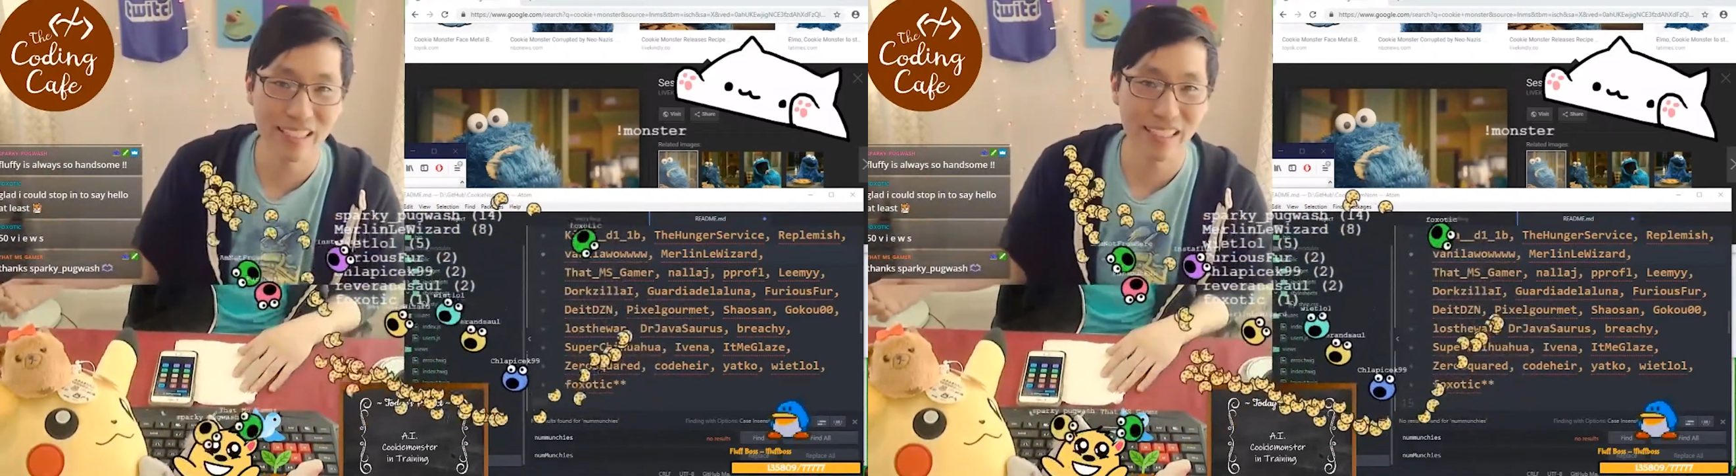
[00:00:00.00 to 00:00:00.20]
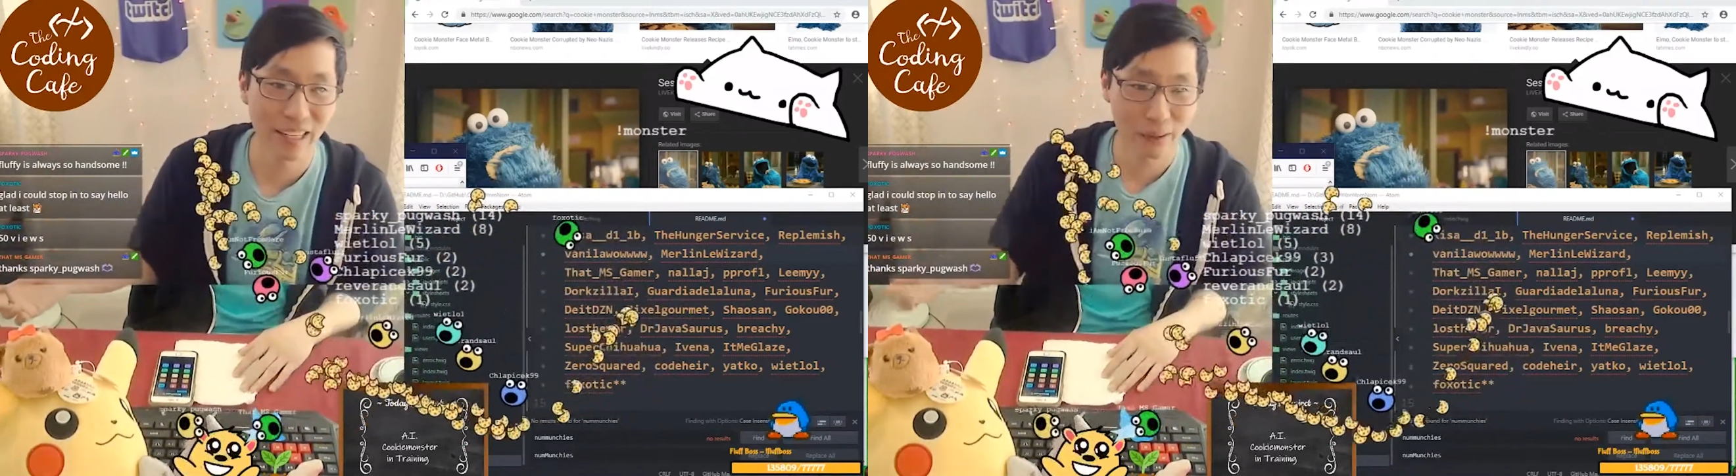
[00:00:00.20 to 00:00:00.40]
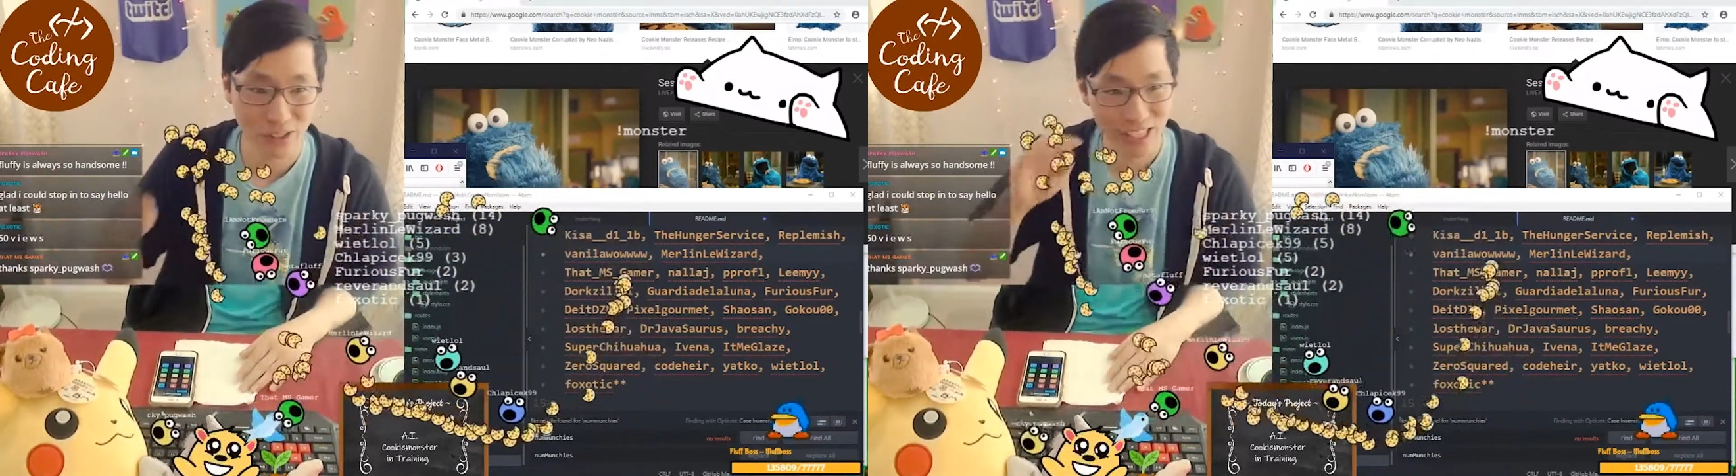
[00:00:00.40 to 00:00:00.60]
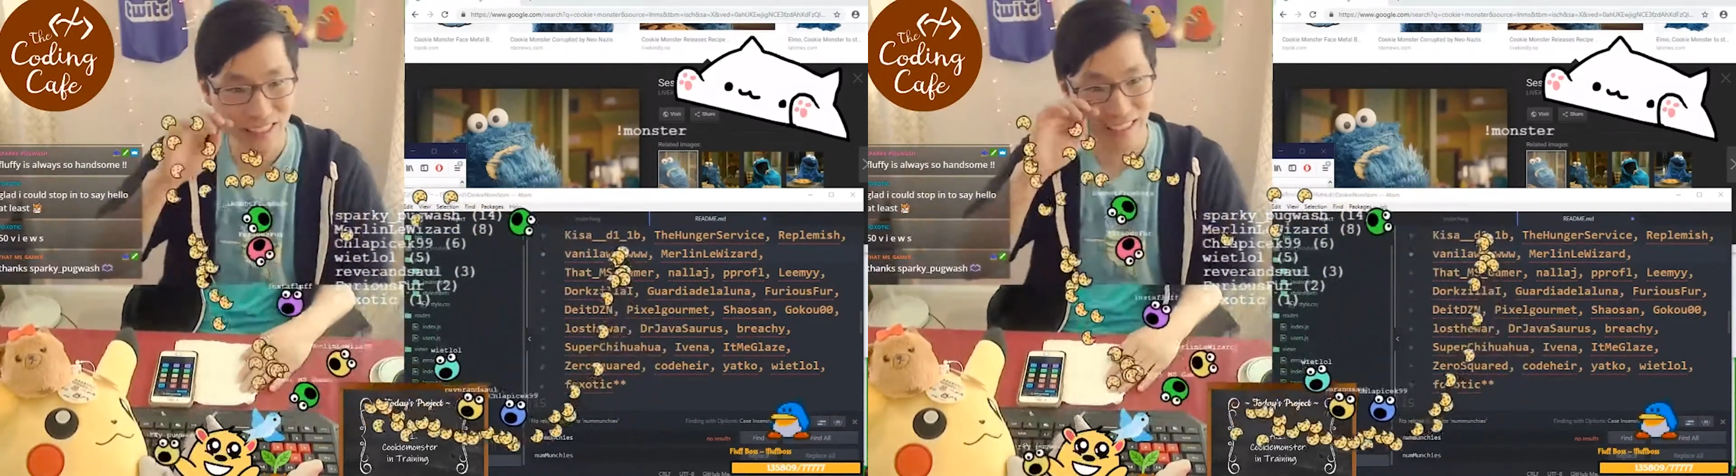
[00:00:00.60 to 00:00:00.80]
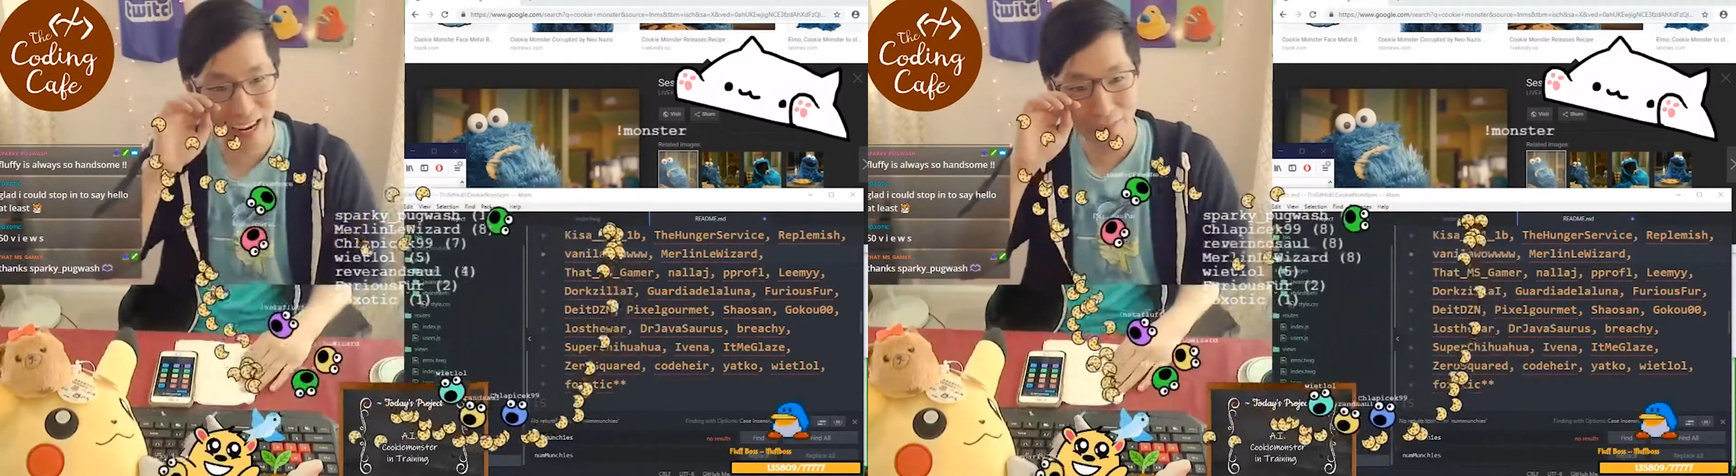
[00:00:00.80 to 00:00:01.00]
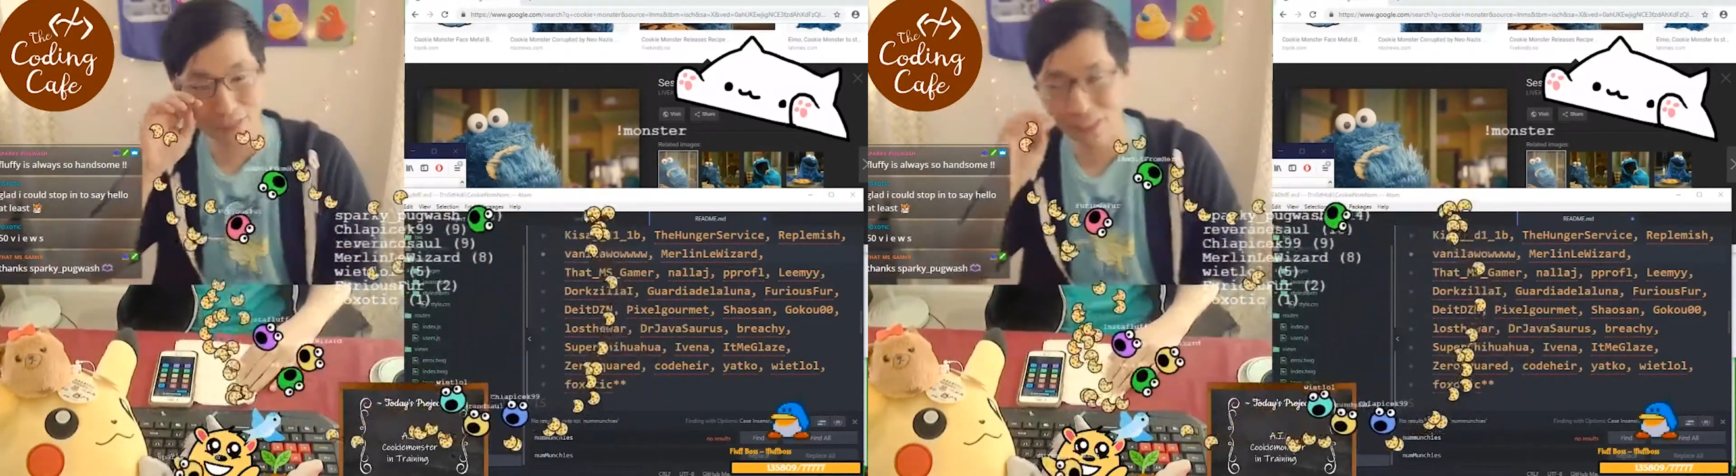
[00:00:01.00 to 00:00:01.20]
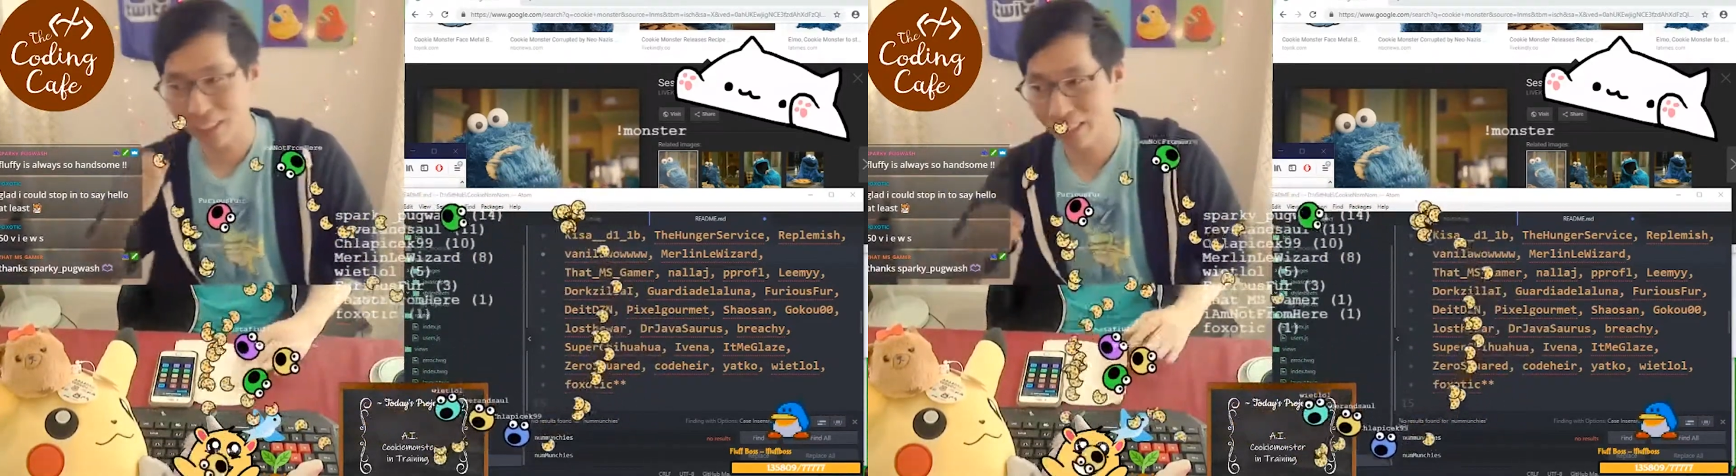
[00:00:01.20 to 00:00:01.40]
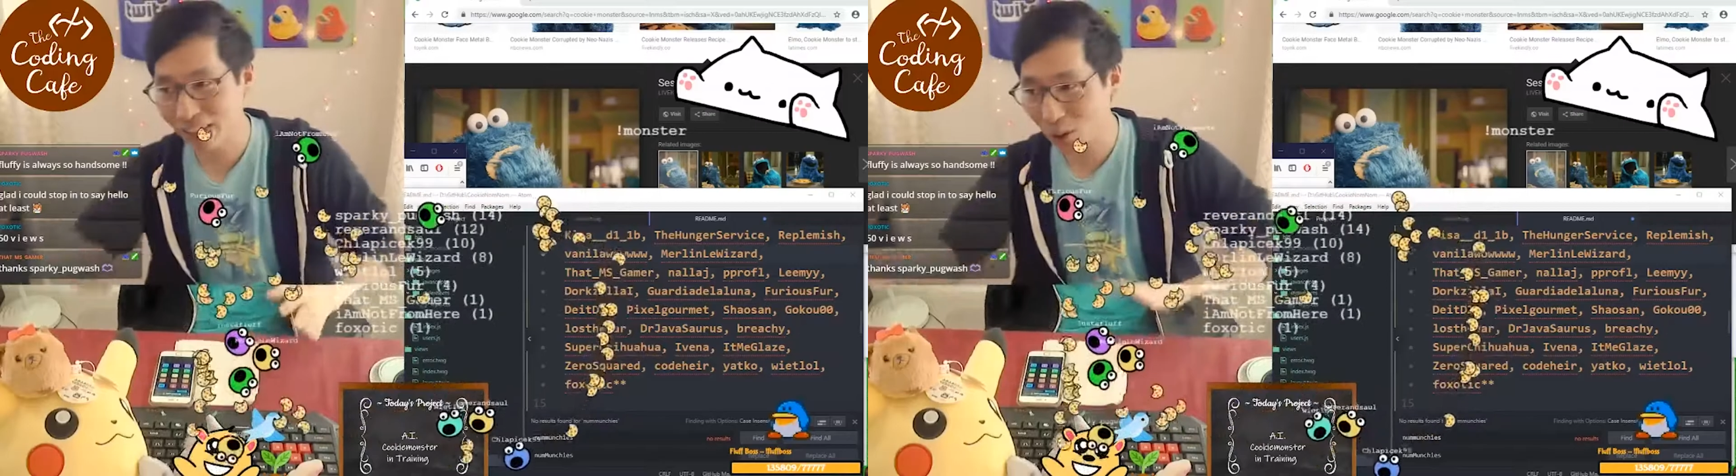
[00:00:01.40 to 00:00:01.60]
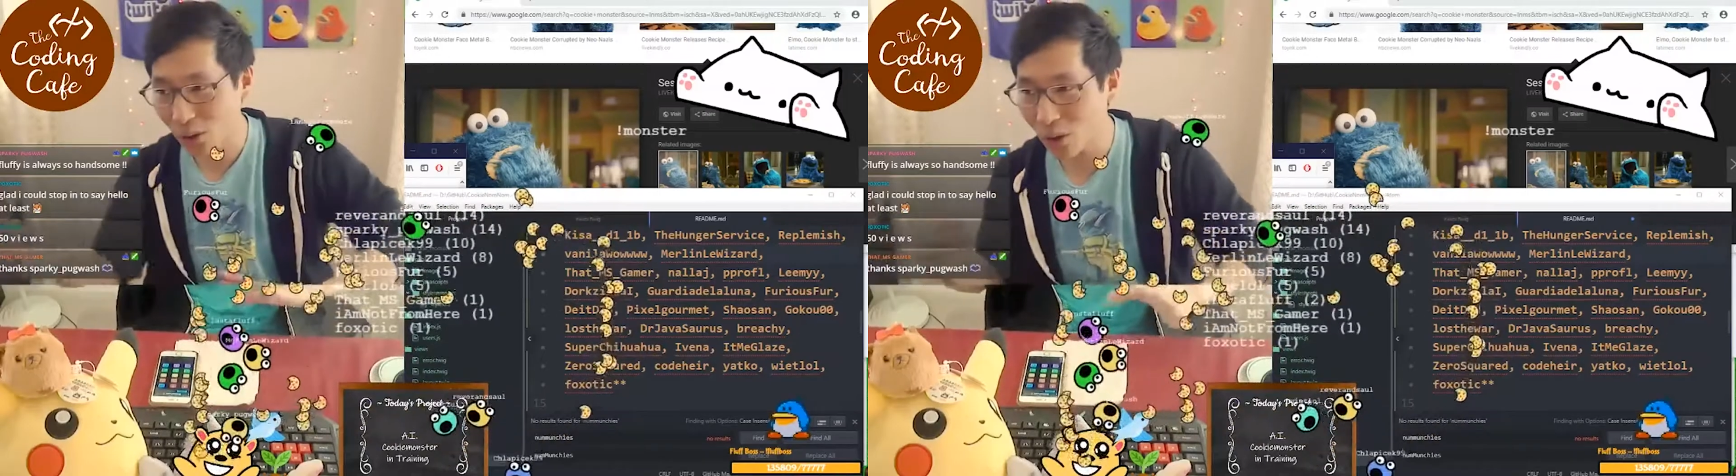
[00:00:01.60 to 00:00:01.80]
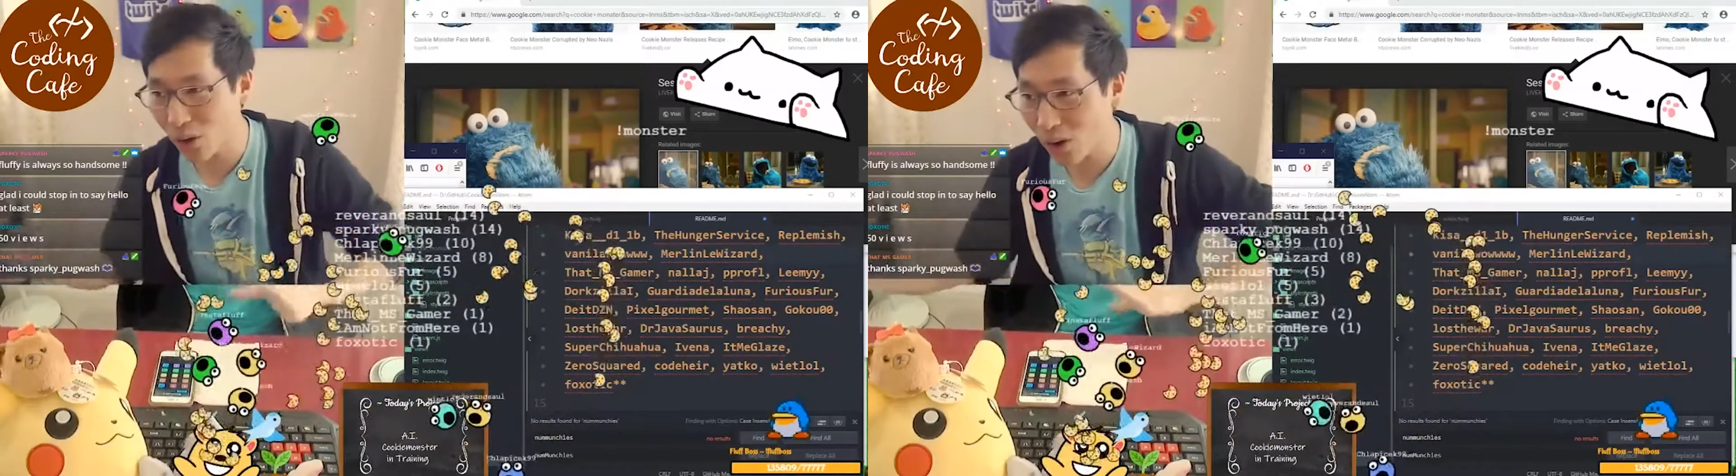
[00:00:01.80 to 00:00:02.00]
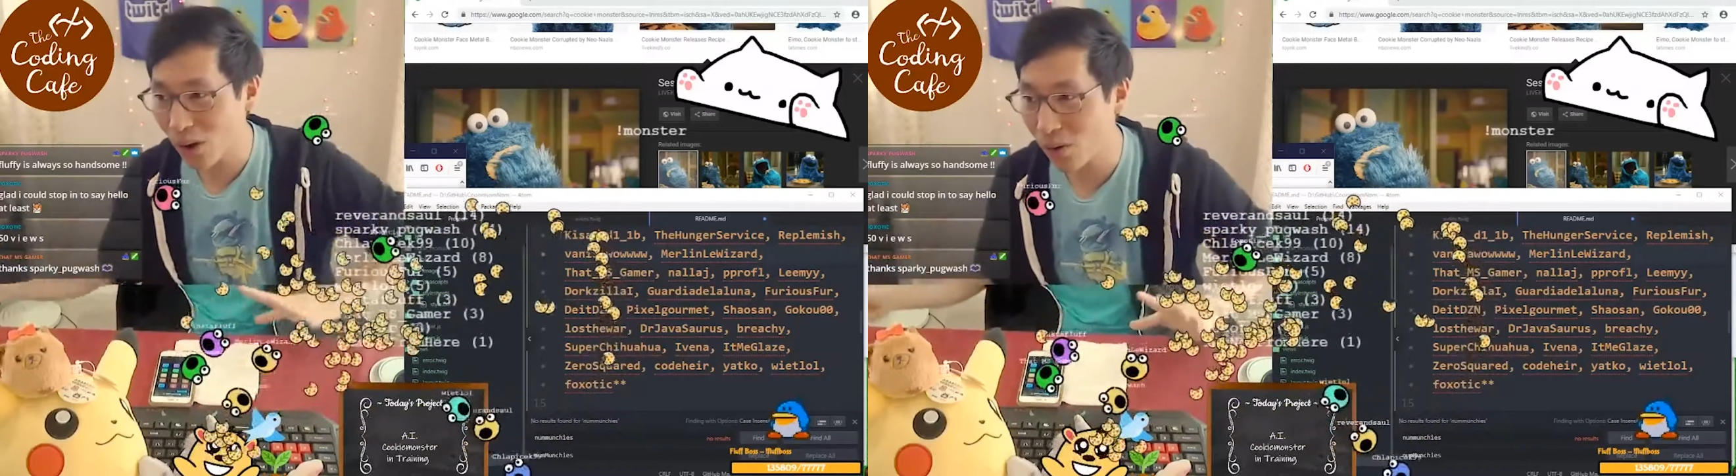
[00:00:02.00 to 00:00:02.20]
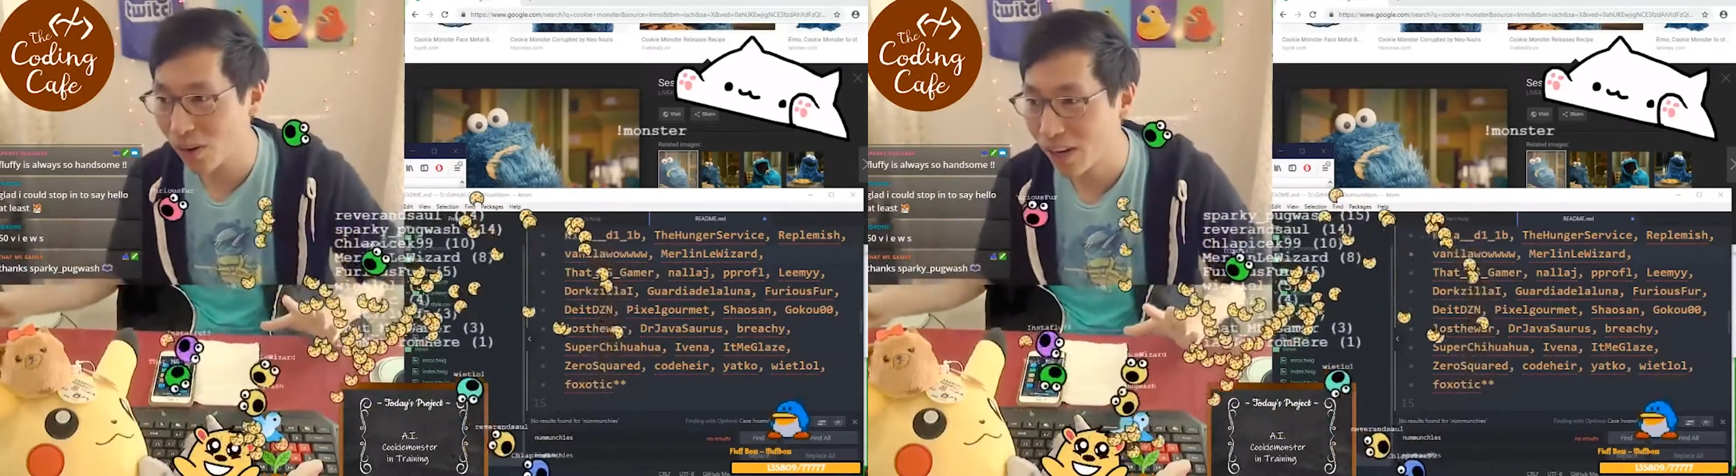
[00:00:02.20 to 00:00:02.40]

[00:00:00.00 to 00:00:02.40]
that we're chasing after. Go, go, go, go, go!